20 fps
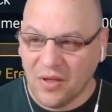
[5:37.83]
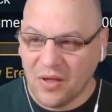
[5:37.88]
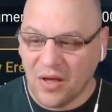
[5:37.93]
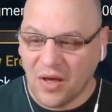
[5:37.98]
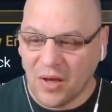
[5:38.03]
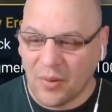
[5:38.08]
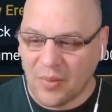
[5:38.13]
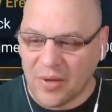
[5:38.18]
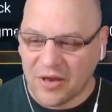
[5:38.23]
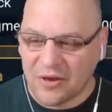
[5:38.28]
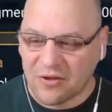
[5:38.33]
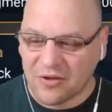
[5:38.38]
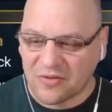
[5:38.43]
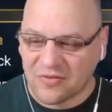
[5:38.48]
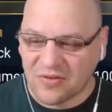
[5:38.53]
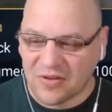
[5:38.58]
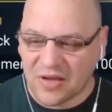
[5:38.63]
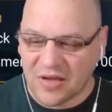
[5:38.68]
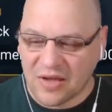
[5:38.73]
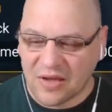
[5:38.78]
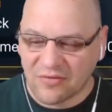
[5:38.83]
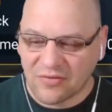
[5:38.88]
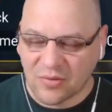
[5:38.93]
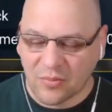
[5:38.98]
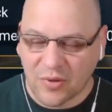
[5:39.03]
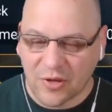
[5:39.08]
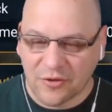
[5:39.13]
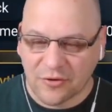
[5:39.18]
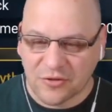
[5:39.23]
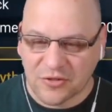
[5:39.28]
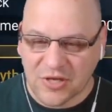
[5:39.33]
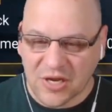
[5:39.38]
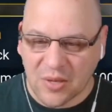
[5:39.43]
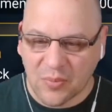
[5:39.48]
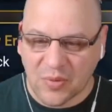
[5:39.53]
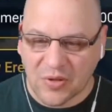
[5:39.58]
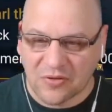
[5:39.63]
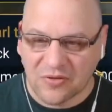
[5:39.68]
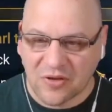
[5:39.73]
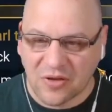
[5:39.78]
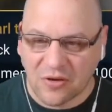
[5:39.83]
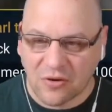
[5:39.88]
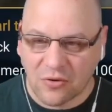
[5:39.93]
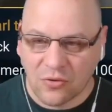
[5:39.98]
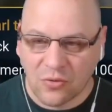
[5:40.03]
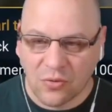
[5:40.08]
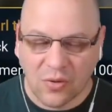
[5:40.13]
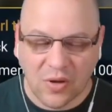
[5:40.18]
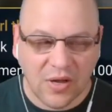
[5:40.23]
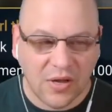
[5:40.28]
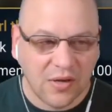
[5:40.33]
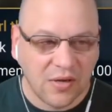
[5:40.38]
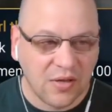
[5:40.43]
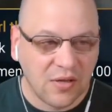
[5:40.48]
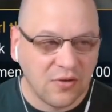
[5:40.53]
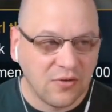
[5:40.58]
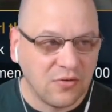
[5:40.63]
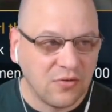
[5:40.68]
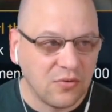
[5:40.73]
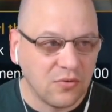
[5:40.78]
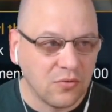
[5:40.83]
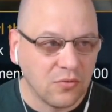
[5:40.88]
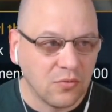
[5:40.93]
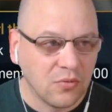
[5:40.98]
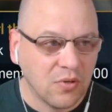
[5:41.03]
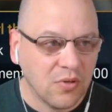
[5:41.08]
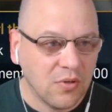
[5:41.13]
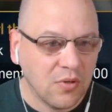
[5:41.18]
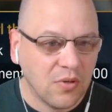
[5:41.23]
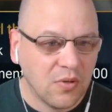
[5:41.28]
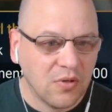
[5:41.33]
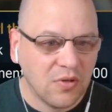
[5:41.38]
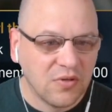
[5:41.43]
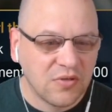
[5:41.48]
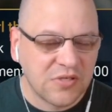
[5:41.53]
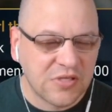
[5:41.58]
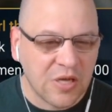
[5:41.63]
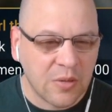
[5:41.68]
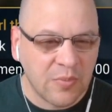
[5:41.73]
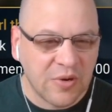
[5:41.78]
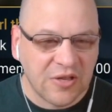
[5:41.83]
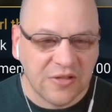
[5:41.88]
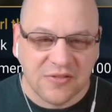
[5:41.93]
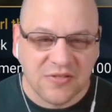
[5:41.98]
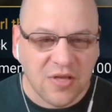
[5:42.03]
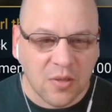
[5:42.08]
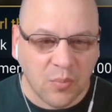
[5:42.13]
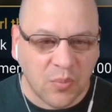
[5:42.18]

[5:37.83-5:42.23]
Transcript: And you can see I have some other champions here who I need to summon at some